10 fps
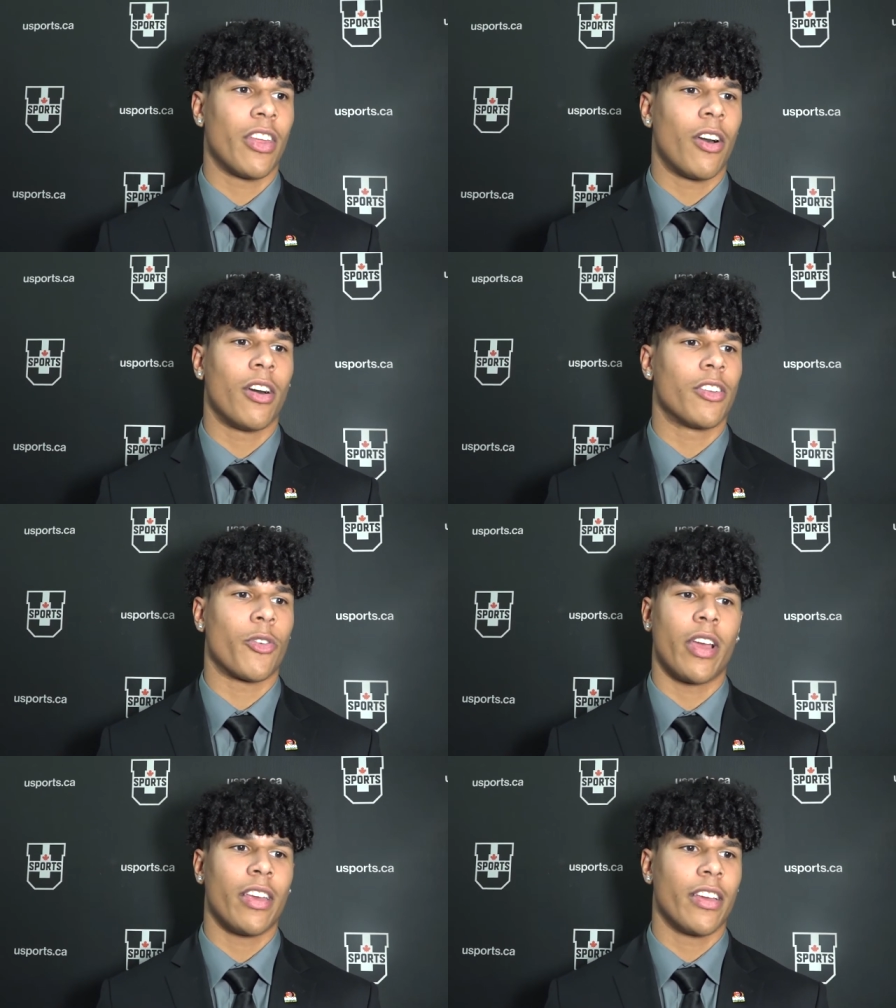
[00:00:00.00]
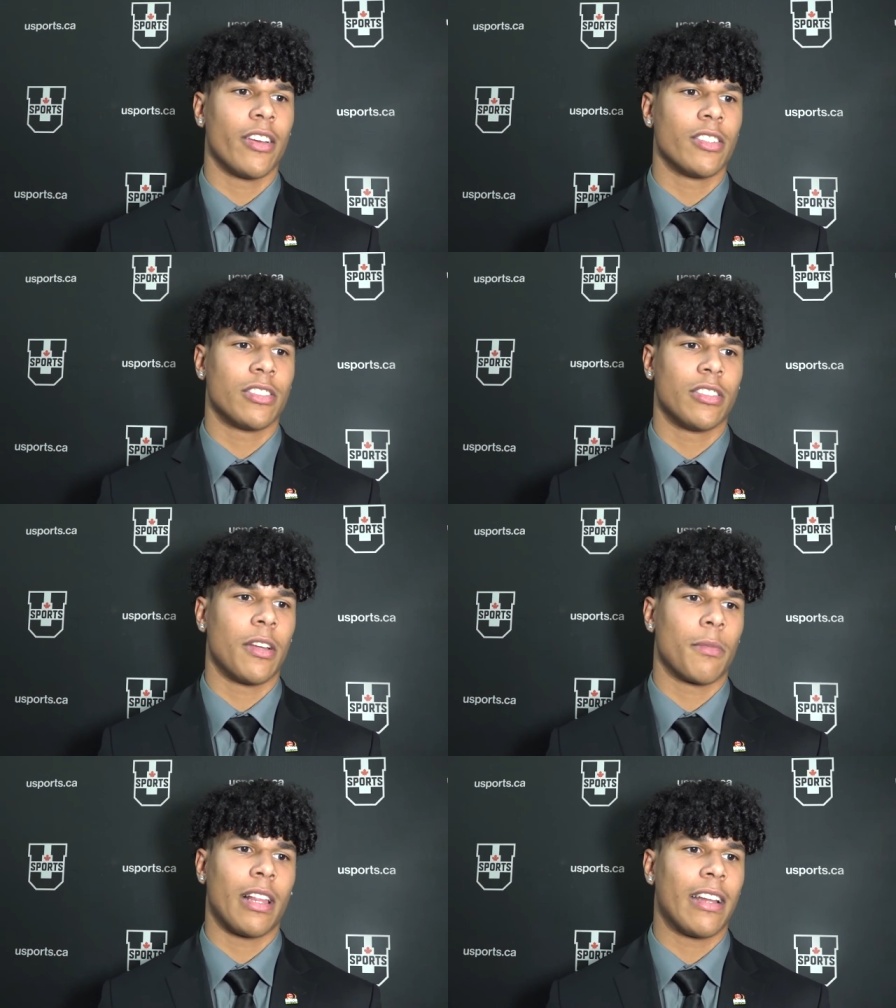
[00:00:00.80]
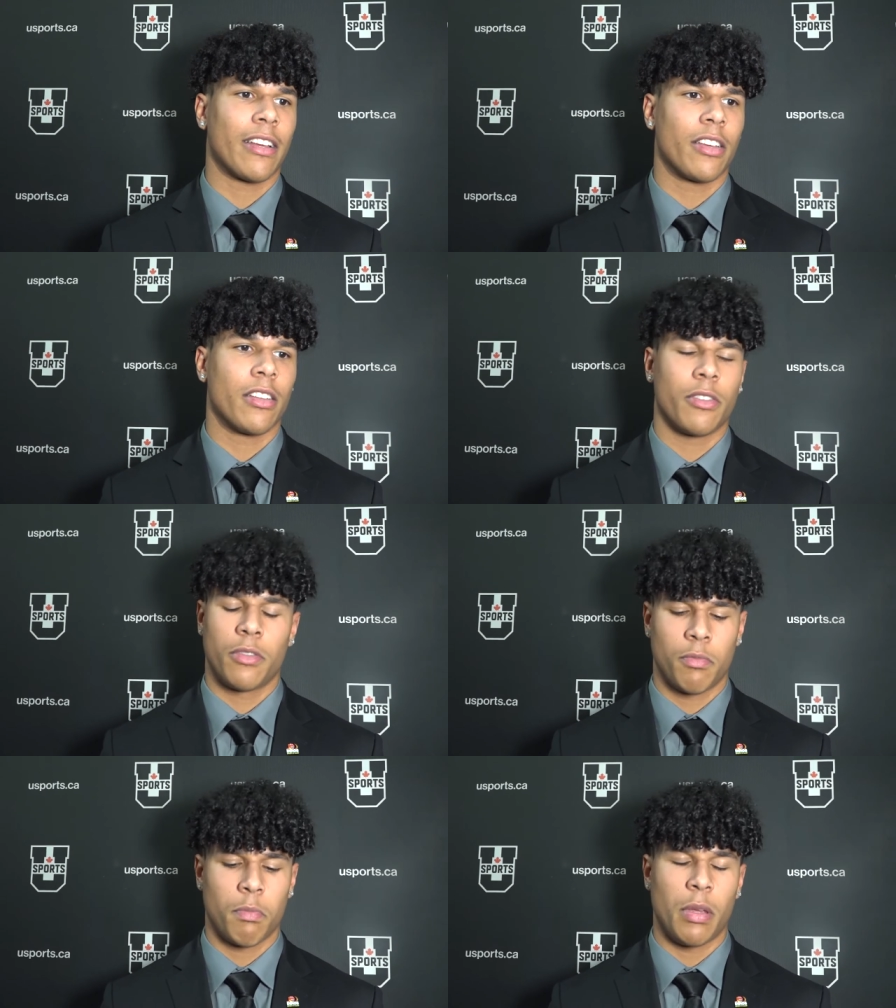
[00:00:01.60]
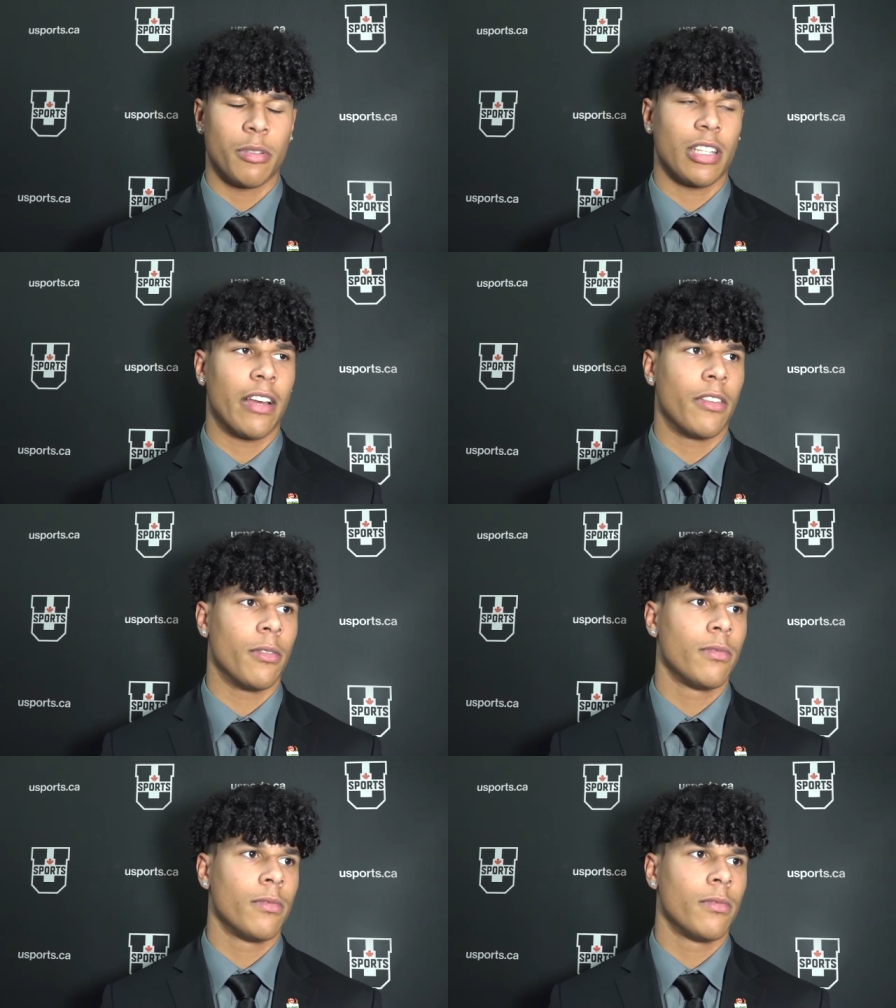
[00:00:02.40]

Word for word: They all had great years, and I'm glad I could be beside them.